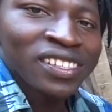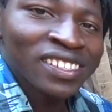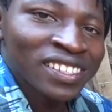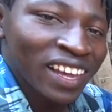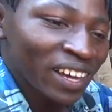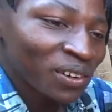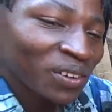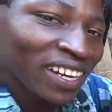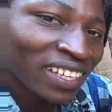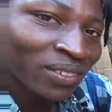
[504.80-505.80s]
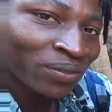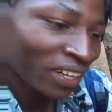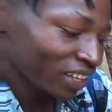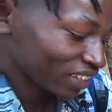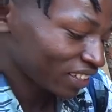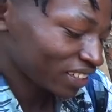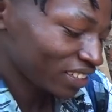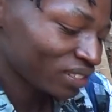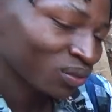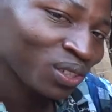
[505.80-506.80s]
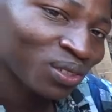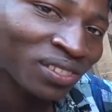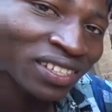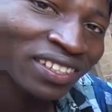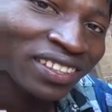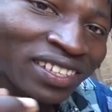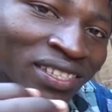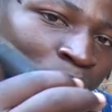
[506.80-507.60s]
this is how we lit fire, guys. We're using this